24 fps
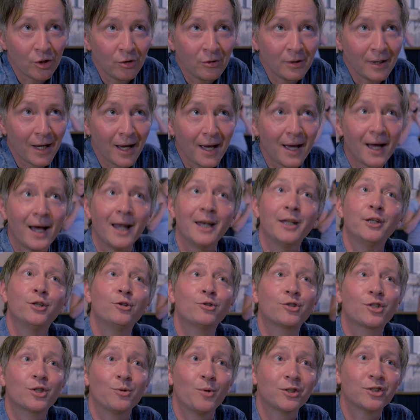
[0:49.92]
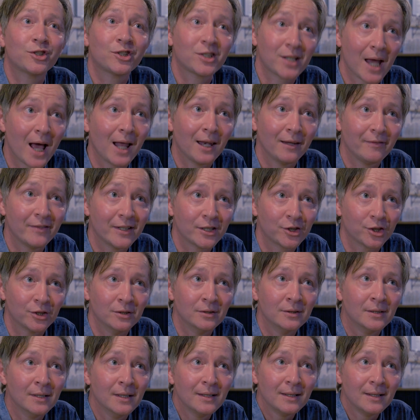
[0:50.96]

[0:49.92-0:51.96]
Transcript: younger and I used to watch television